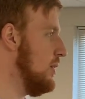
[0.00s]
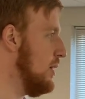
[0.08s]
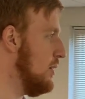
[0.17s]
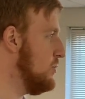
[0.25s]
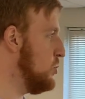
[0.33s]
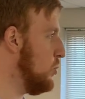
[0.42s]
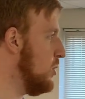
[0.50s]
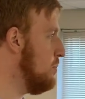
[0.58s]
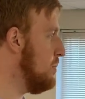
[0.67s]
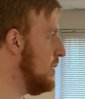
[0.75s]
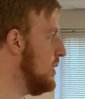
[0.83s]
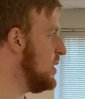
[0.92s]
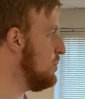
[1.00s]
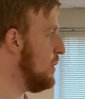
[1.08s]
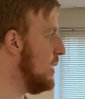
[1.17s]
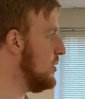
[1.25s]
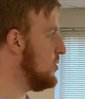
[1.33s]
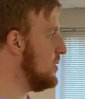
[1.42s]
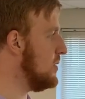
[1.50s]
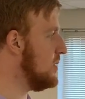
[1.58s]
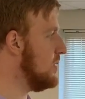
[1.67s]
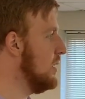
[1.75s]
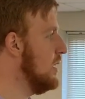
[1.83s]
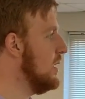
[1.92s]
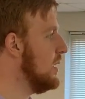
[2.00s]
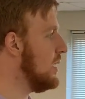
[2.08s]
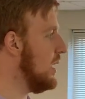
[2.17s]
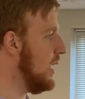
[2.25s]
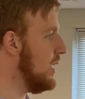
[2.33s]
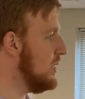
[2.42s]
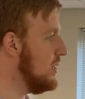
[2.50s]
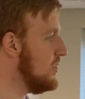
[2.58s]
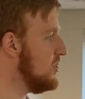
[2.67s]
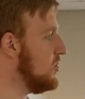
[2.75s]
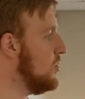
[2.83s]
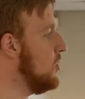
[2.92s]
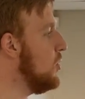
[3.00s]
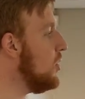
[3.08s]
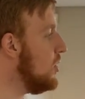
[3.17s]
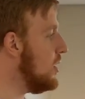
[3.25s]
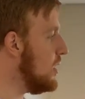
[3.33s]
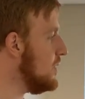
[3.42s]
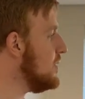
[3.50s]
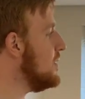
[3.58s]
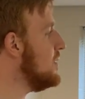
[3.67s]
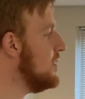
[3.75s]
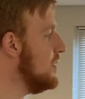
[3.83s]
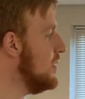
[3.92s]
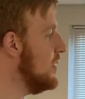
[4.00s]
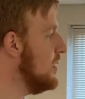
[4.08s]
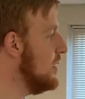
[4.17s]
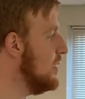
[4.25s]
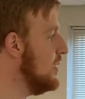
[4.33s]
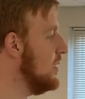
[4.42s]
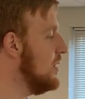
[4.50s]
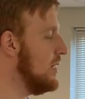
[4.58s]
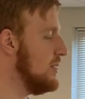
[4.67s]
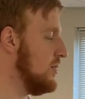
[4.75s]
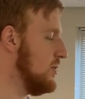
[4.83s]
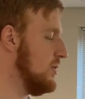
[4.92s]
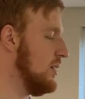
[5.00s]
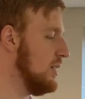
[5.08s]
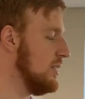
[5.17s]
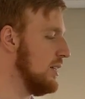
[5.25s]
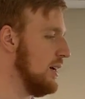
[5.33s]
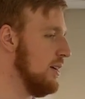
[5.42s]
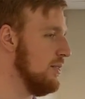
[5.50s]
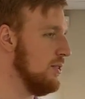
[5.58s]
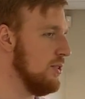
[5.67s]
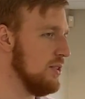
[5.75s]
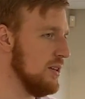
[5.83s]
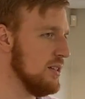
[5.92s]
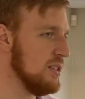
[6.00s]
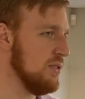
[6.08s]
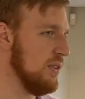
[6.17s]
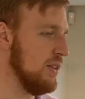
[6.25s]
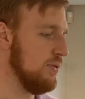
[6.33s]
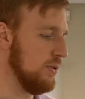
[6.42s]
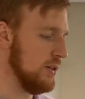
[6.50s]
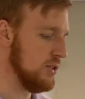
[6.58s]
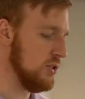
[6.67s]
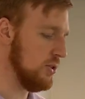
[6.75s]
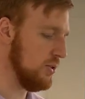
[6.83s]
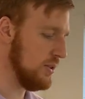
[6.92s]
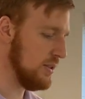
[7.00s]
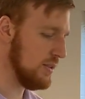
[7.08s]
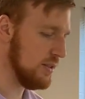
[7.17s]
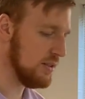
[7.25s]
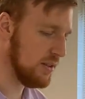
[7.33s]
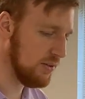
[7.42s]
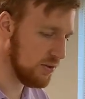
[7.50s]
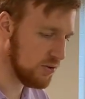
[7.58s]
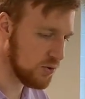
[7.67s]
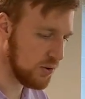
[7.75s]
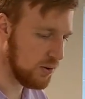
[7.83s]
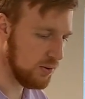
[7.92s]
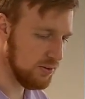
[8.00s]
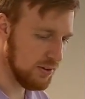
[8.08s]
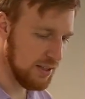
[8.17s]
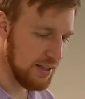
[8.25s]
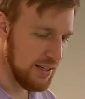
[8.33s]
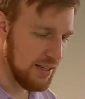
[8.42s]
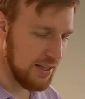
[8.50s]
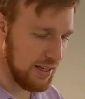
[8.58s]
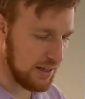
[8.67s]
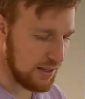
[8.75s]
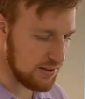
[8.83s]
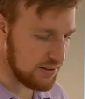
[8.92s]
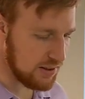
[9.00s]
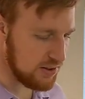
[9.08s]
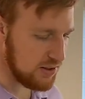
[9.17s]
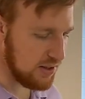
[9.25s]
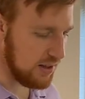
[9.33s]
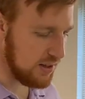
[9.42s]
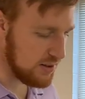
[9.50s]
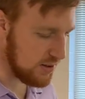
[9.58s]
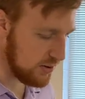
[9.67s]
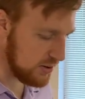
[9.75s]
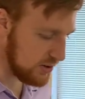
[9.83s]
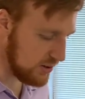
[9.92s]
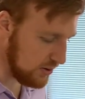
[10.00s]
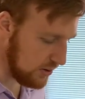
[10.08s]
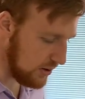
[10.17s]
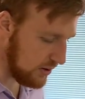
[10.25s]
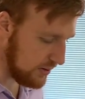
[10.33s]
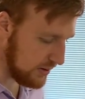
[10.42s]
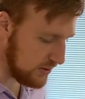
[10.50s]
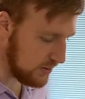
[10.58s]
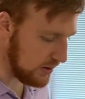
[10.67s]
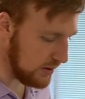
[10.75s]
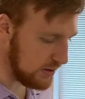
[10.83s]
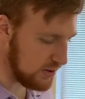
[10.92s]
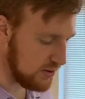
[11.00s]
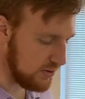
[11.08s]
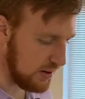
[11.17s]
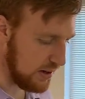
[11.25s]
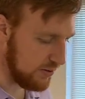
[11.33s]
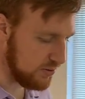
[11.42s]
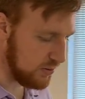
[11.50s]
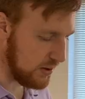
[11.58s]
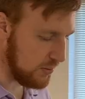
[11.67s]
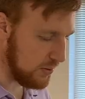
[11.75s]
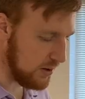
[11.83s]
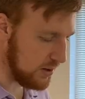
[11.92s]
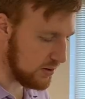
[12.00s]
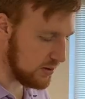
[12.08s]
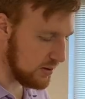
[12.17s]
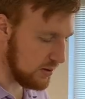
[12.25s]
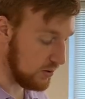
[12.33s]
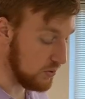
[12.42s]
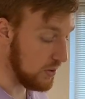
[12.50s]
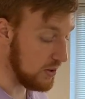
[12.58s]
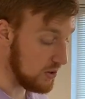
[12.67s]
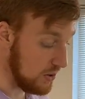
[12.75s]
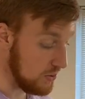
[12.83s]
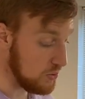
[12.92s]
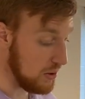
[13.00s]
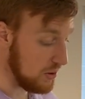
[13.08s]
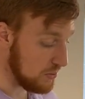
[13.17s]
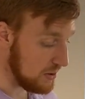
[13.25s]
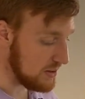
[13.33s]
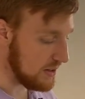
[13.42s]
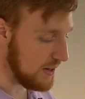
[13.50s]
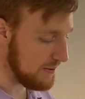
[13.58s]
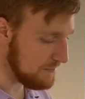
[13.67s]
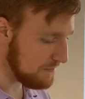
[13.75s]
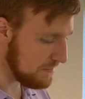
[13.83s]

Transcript: Love, joy, peace, patience, kindness, goodness. That's our studying tonight. Goodness, faithfulness, gentleness, and self-control. Against such things there is no law. That's what Galatians 5, 21 and, or 22 and 23 say.